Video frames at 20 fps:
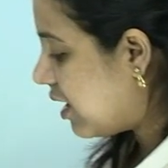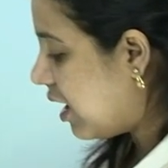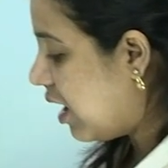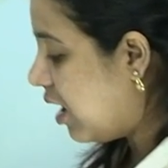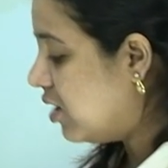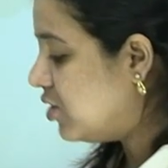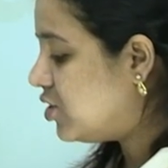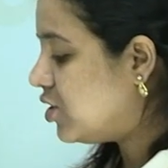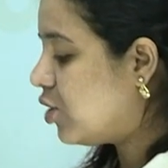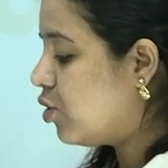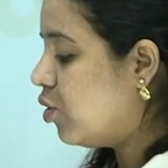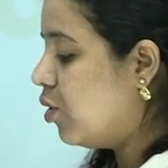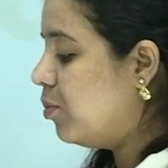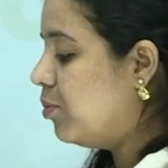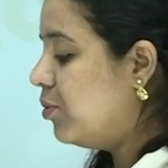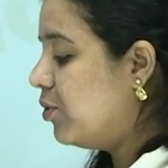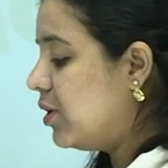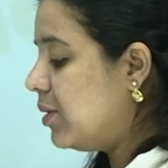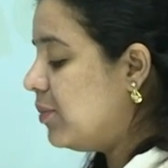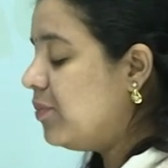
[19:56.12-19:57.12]

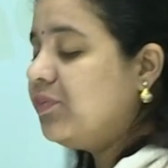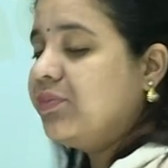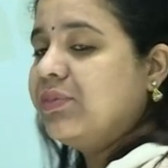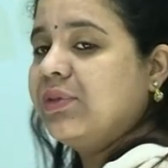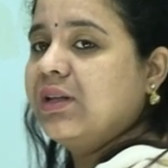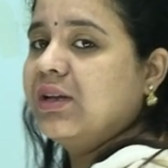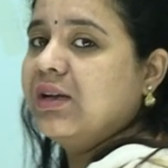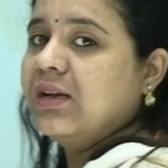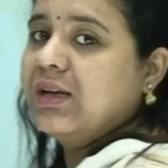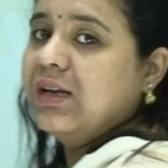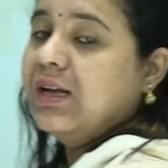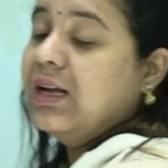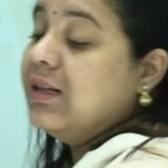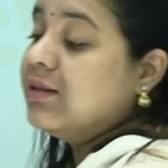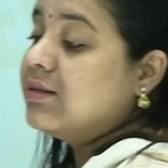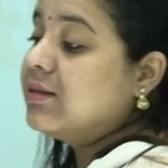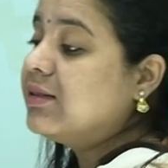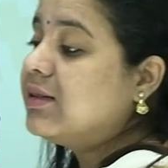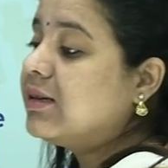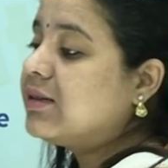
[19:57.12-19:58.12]
Rajagopuram.
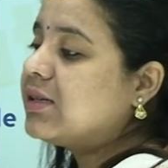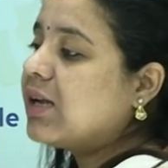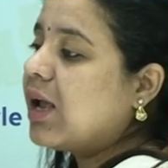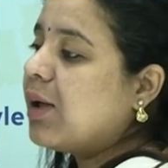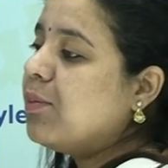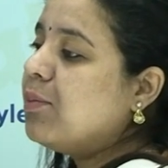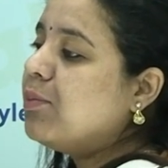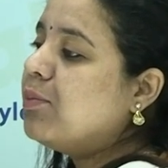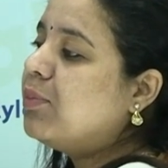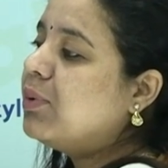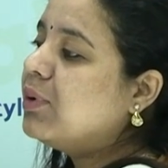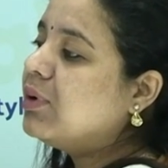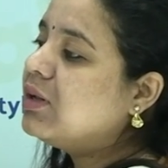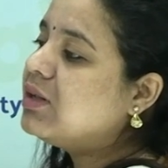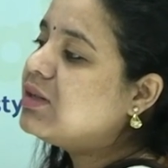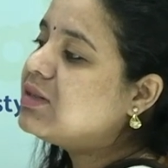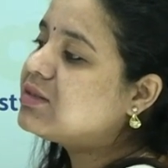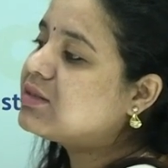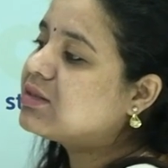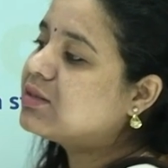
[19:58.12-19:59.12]
So the
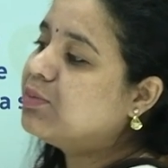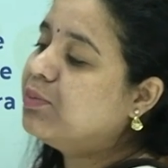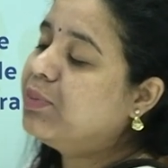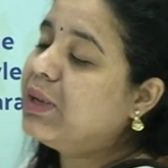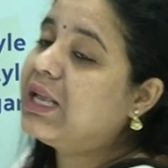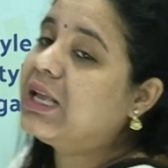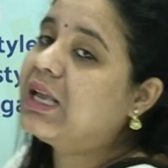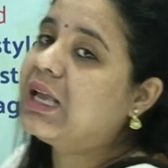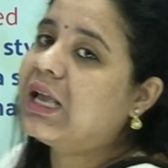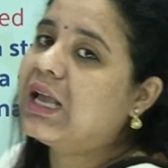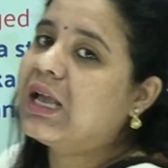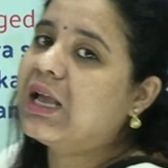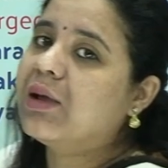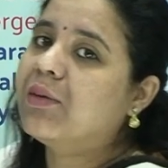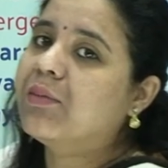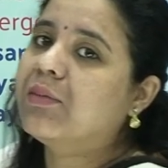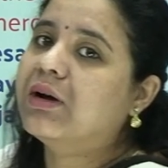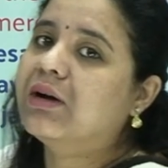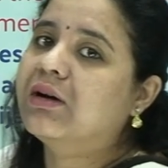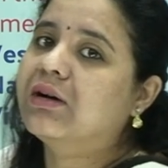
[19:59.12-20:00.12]
temples
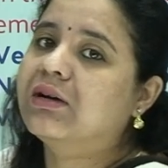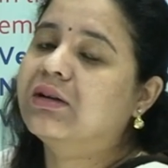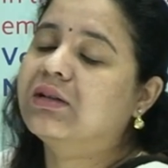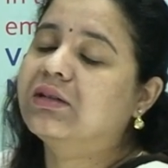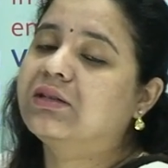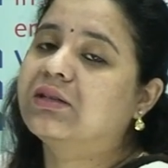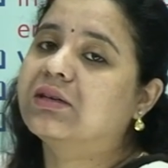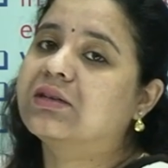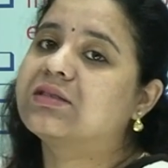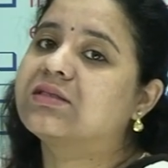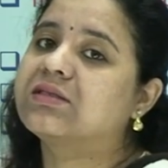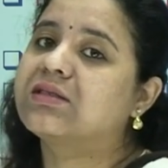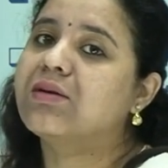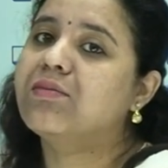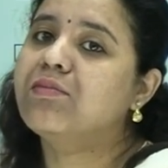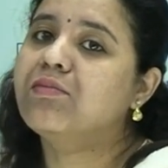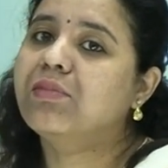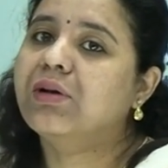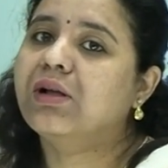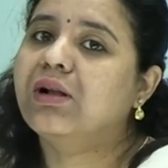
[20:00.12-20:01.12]
became the
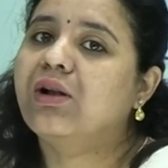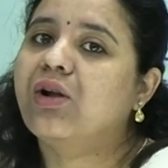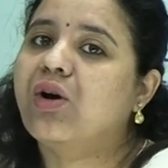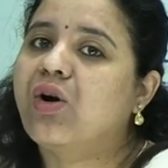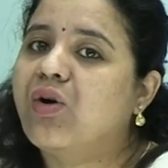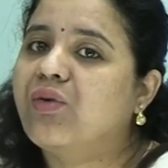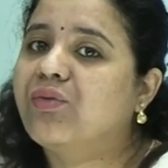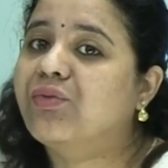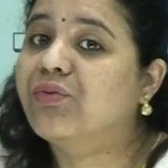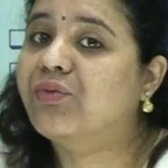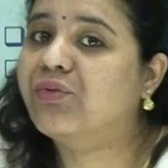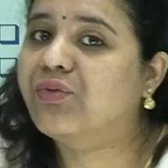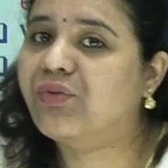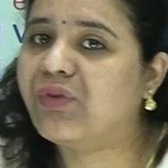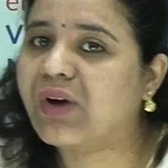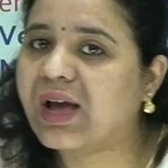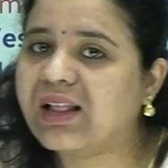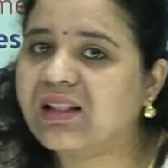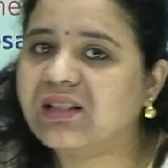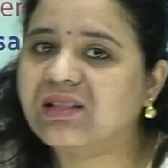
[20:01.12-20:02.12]
symbol of
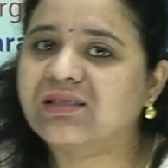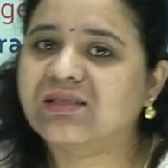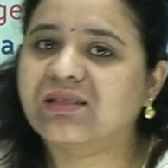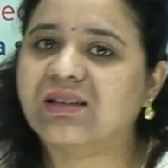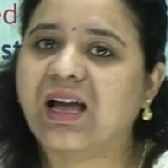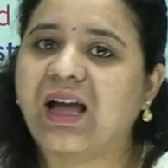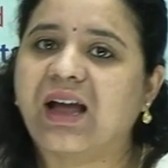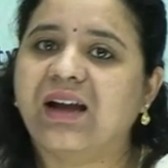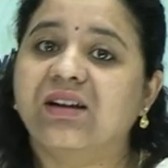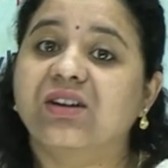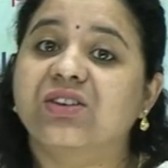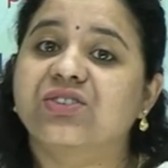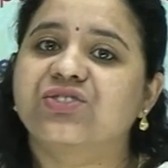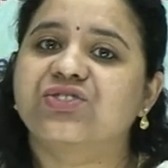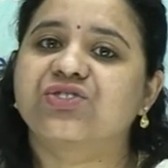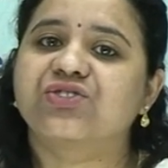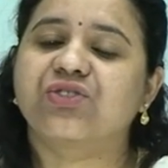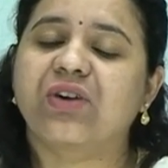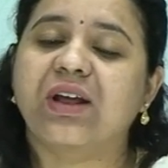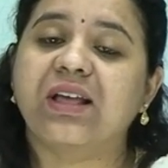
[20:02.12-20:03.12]
wealth and
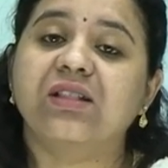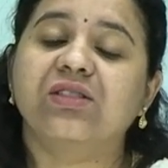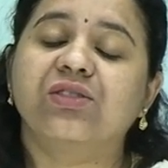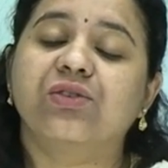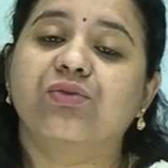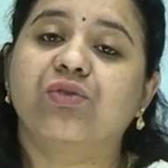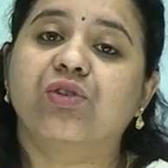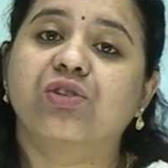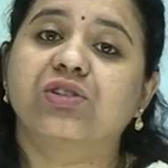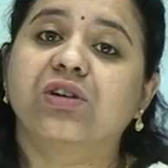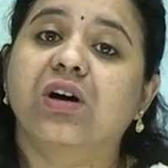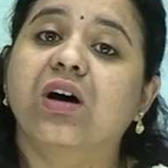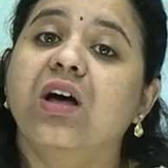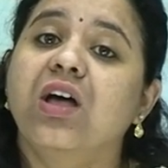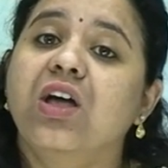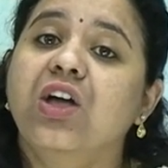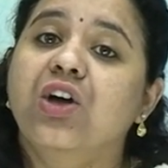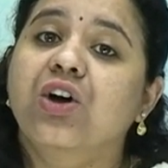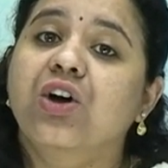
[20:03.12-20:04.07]
strength for the